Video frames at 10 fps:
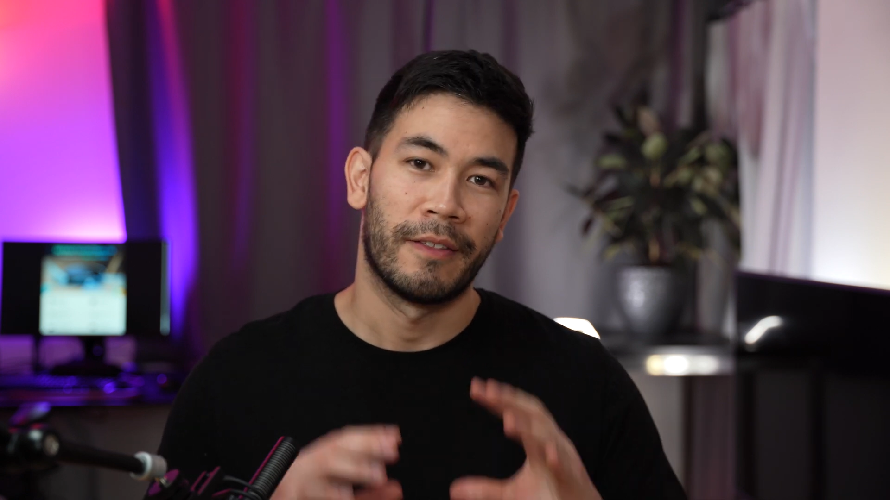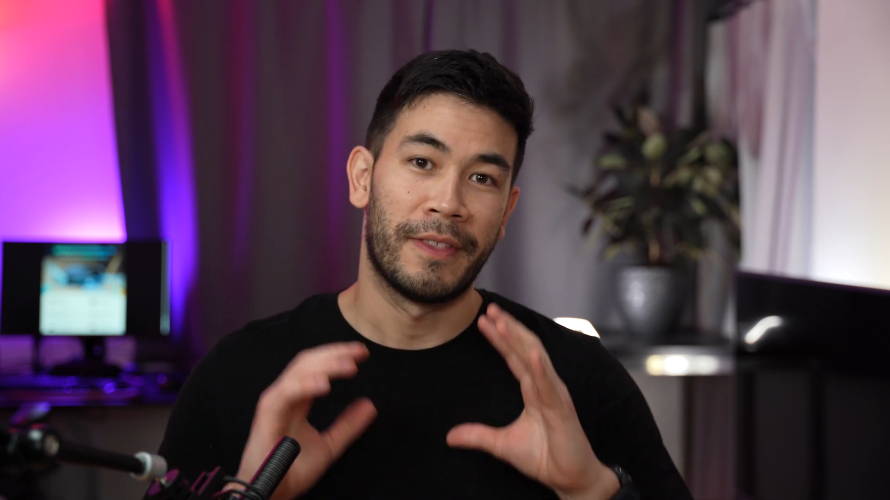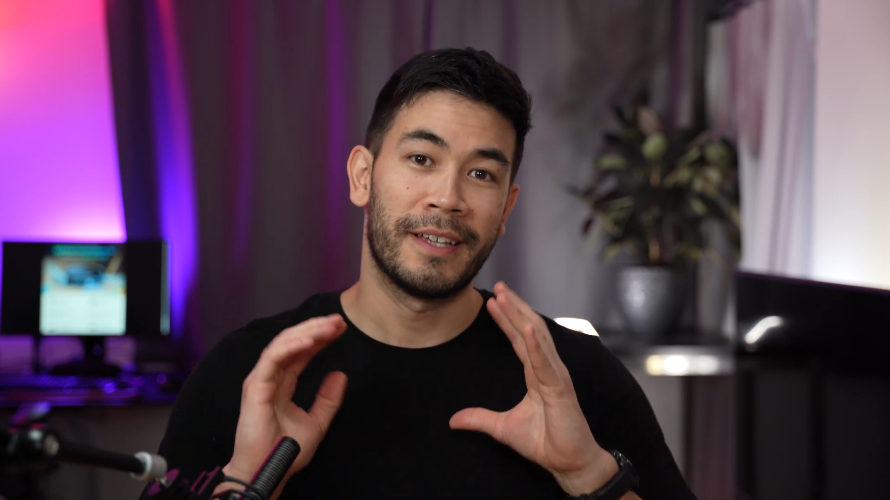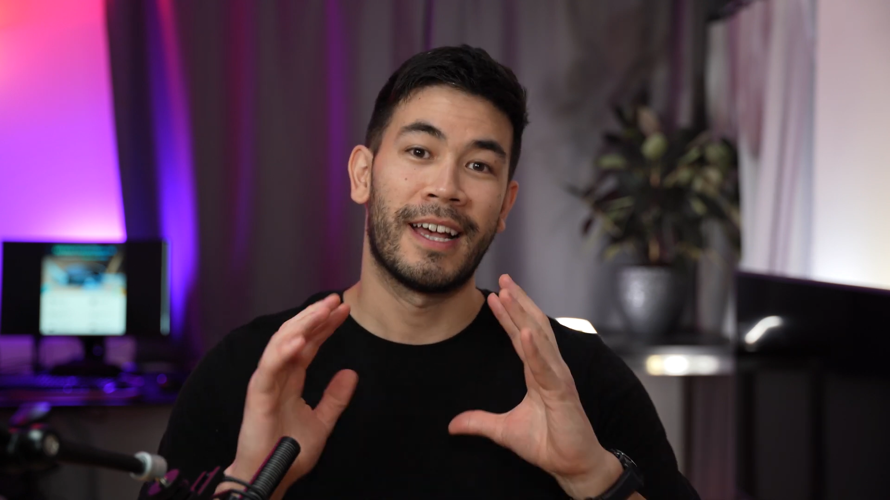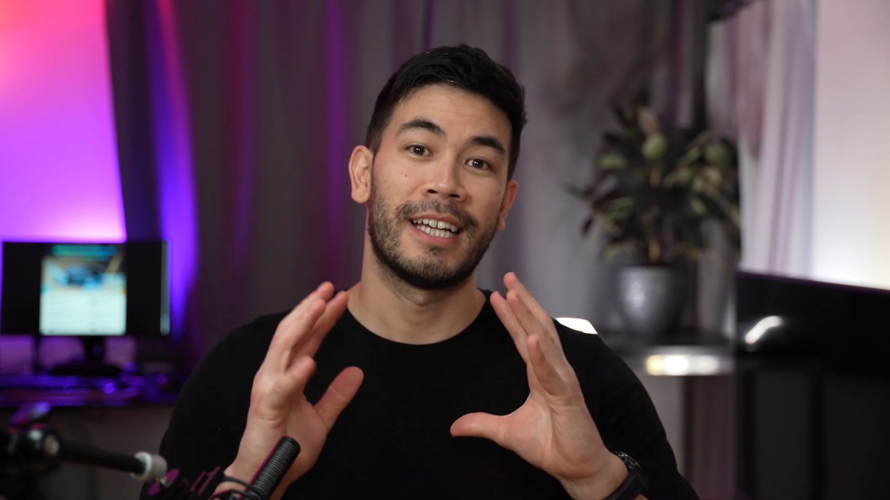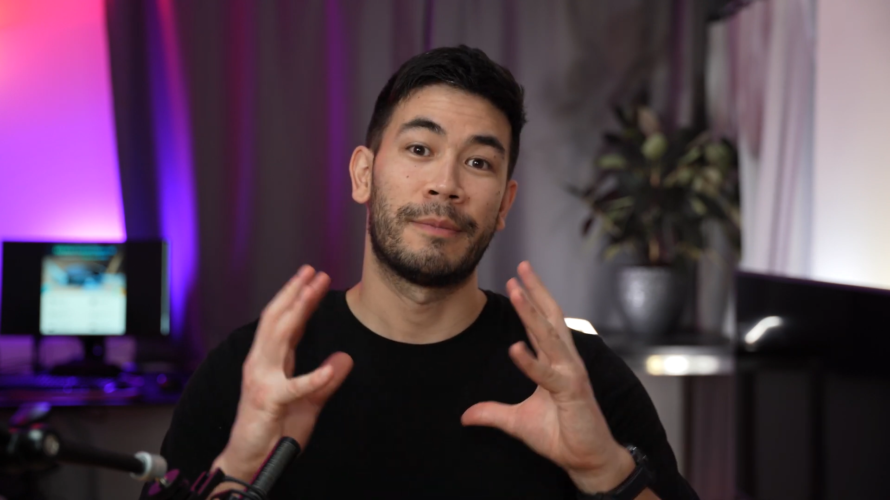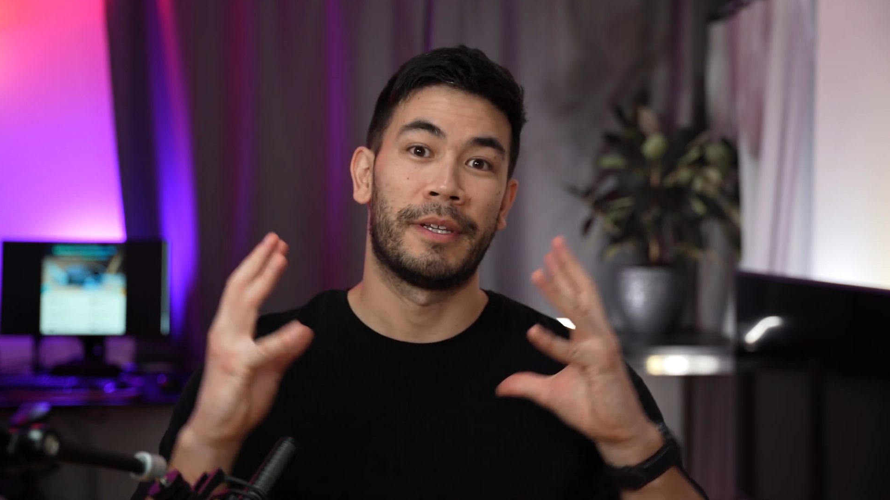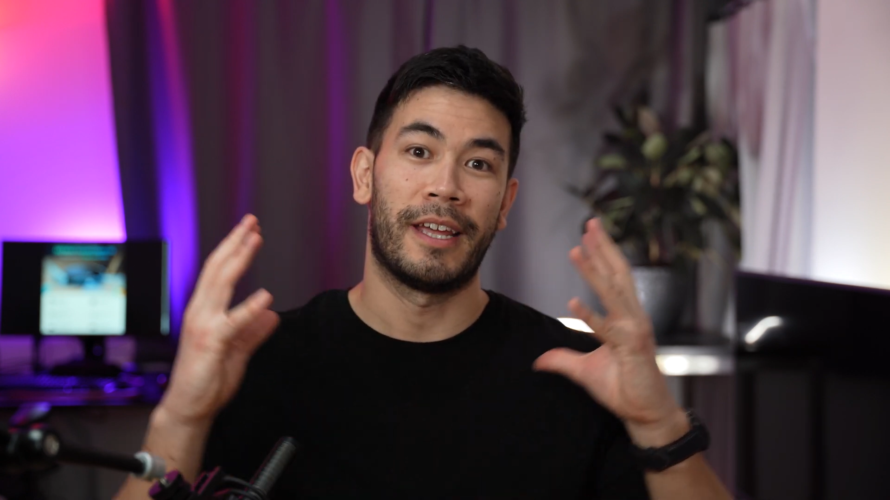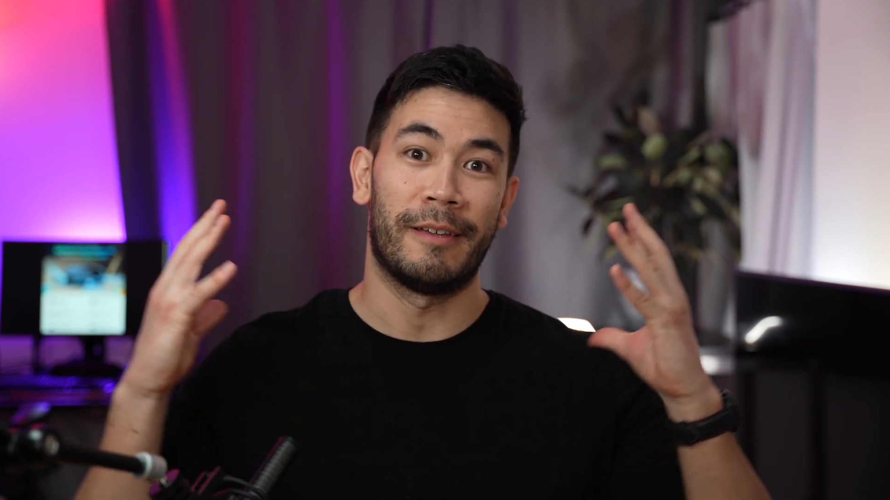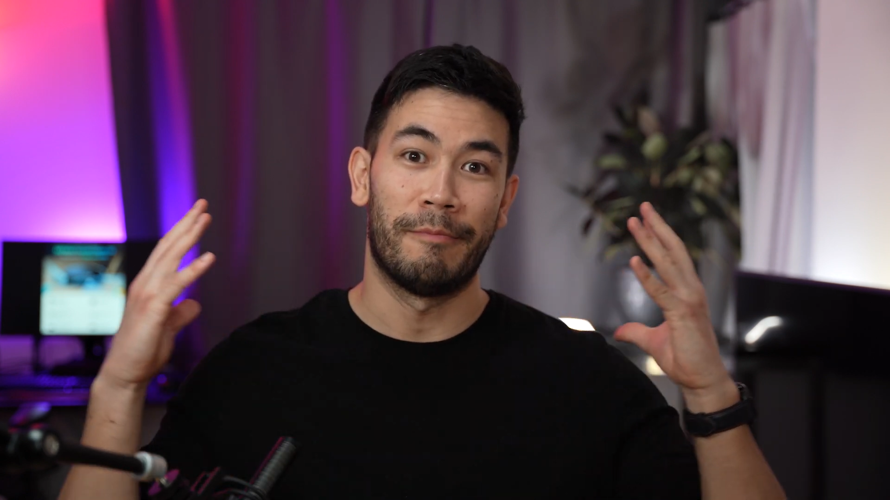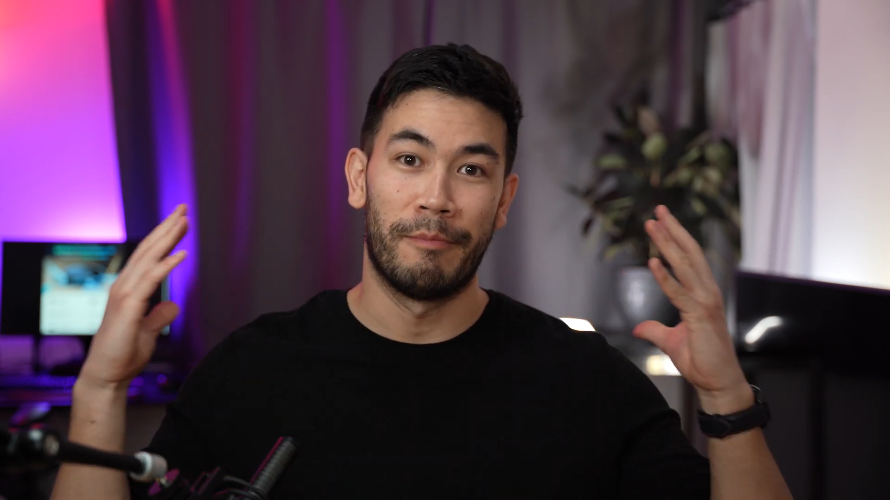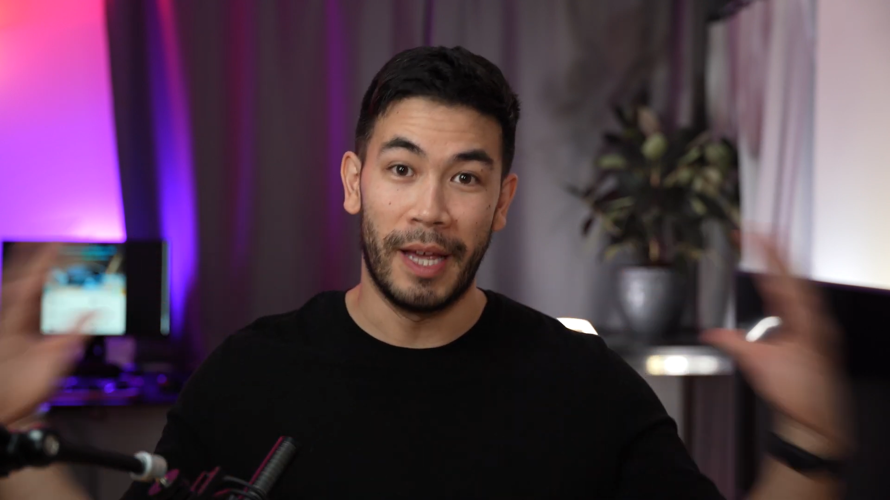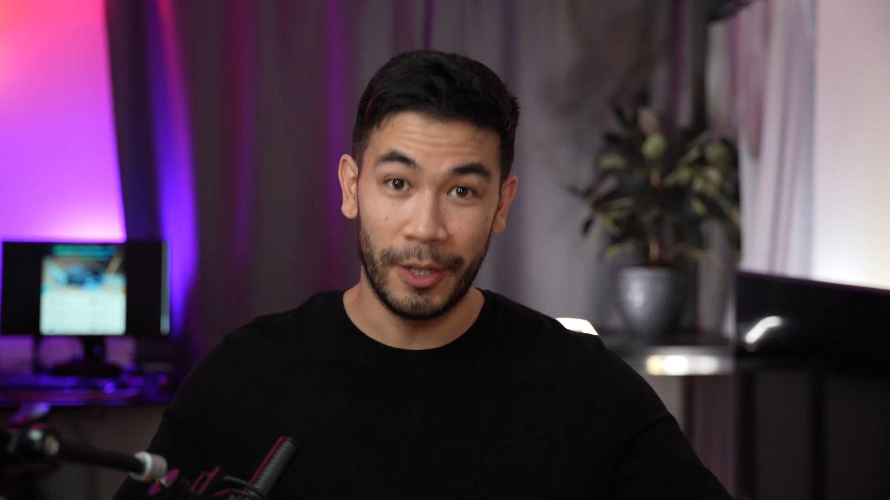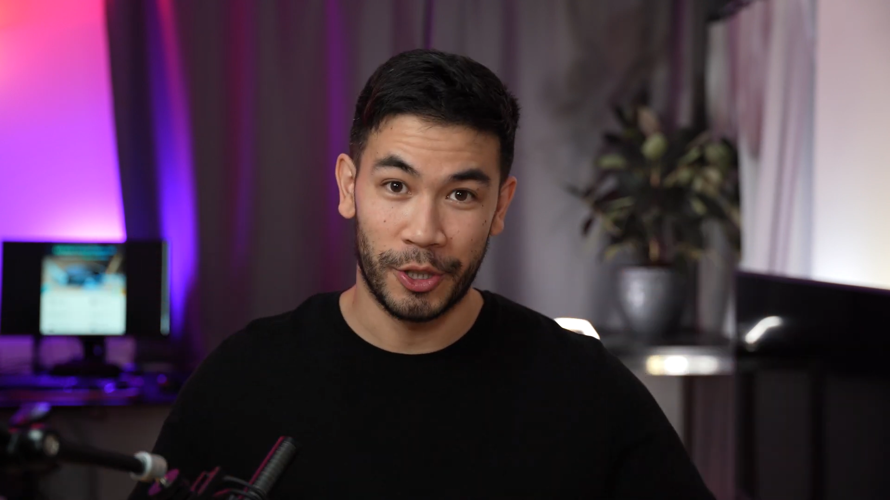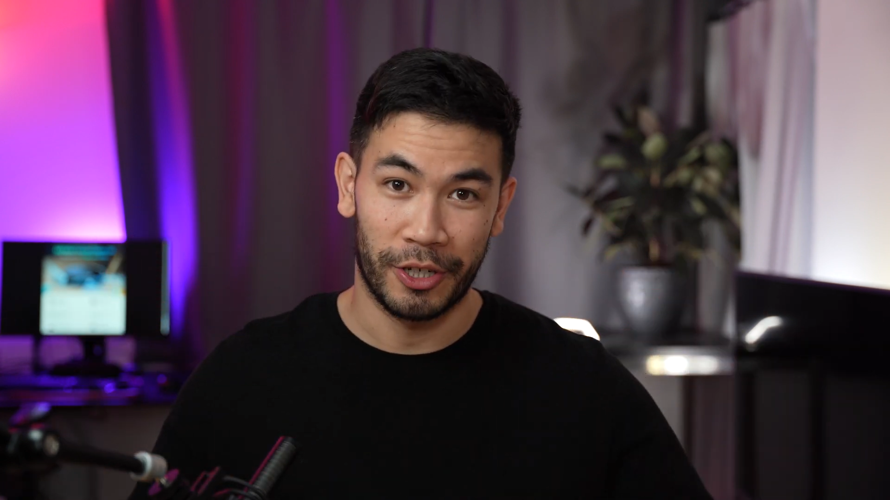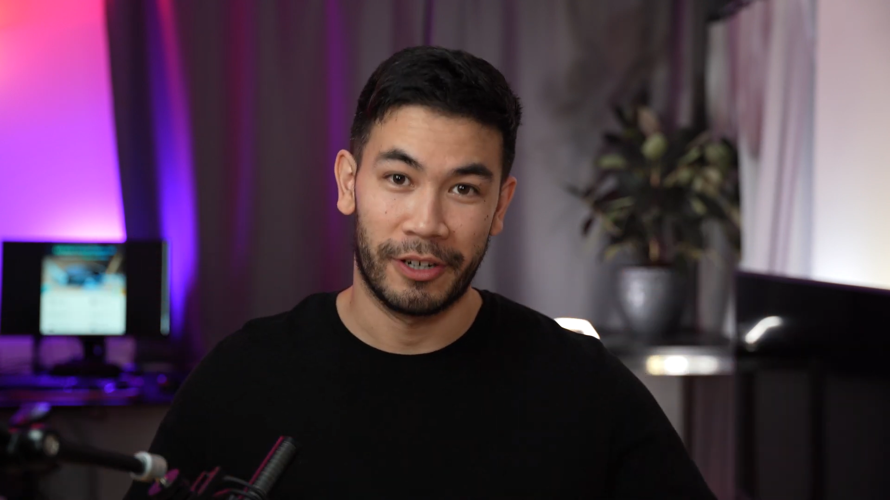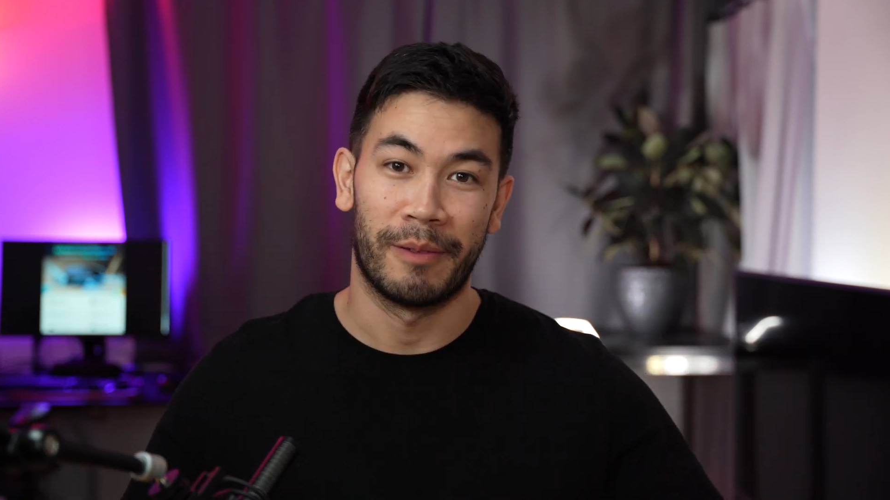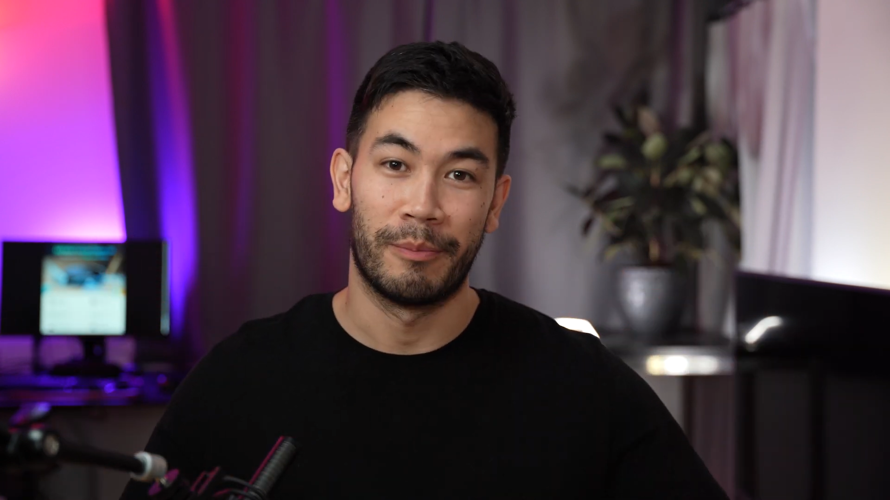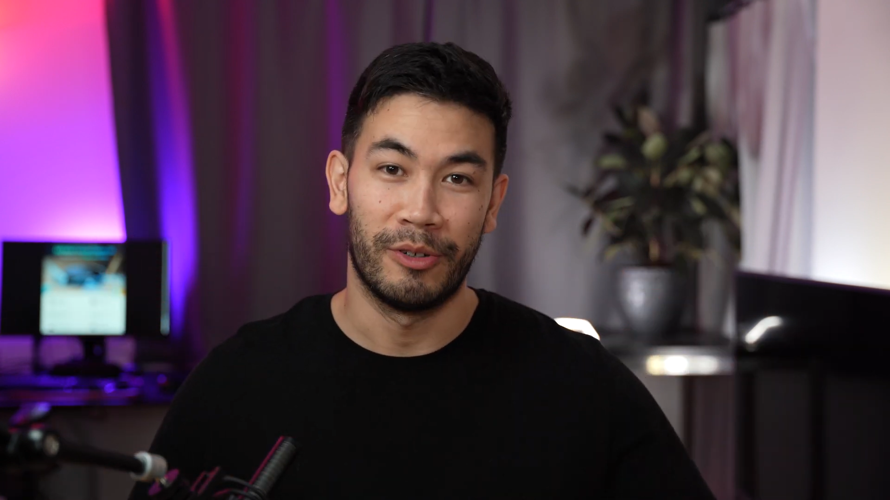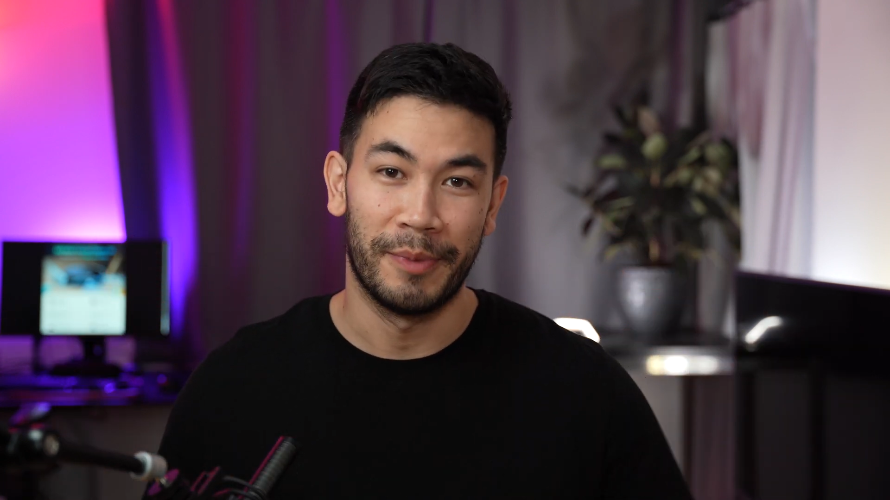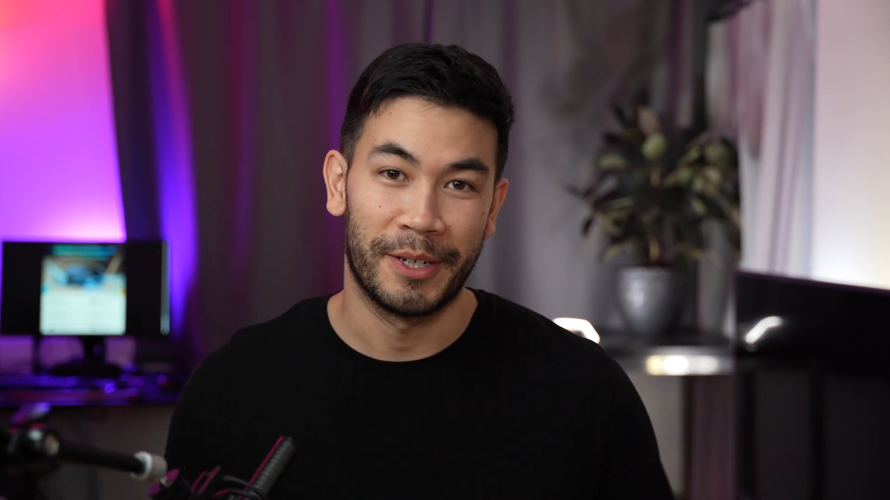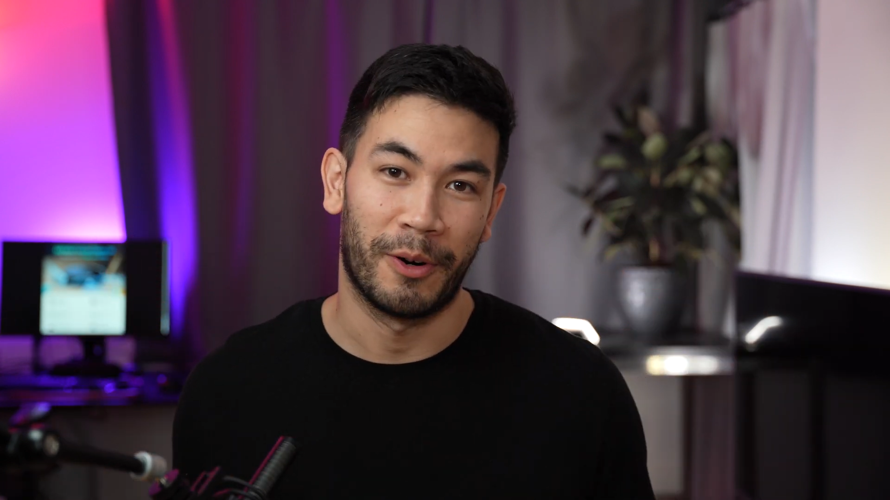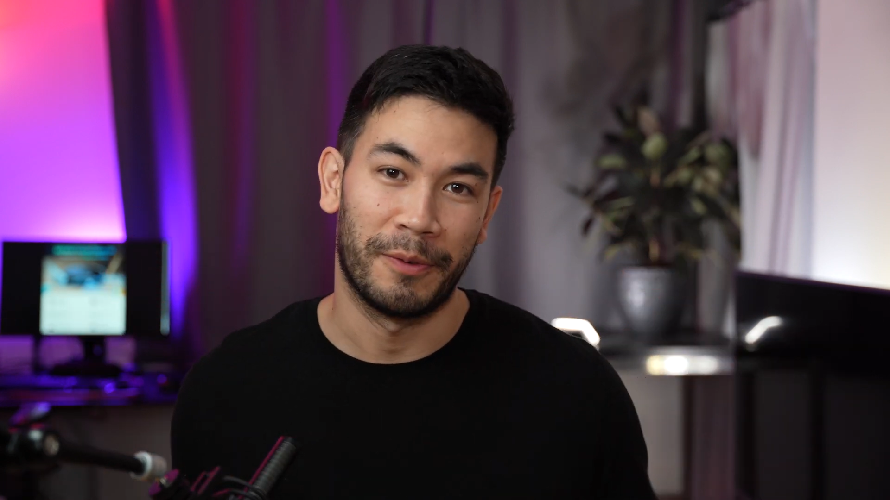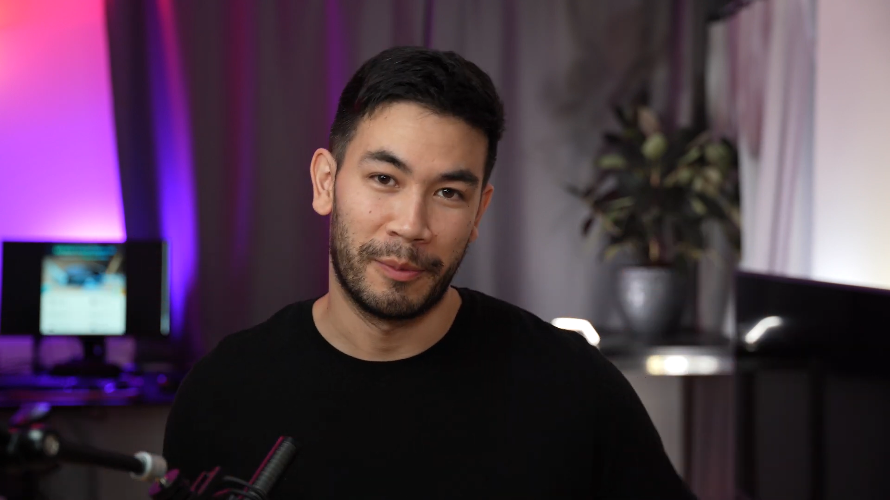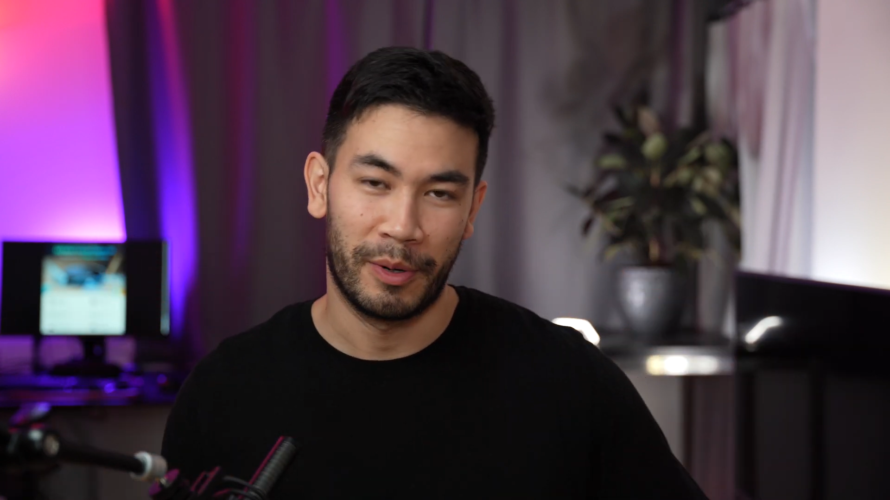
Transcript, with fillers: this has been a major improvement over the